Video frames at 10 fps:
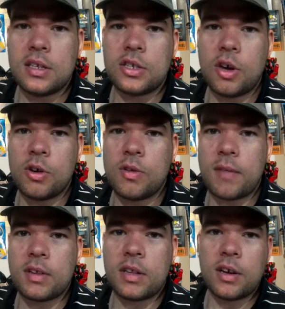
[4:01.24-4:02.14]
So you have
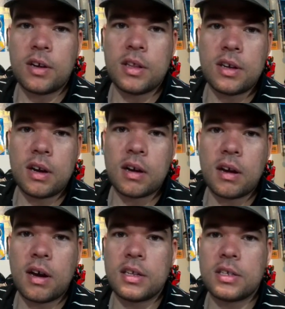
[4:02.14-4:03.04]
to learn the dark
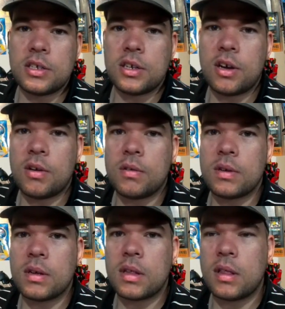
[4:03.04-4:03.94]
arts, you know,
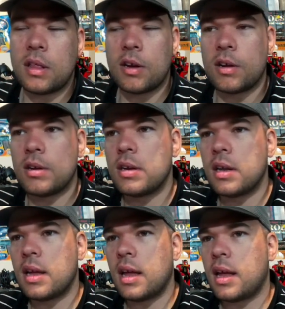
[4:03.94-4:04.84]
learn
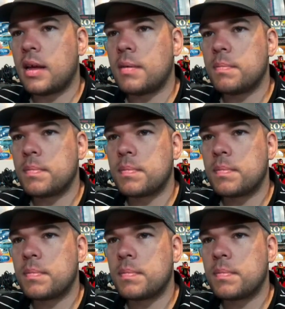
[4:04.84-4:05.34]
um,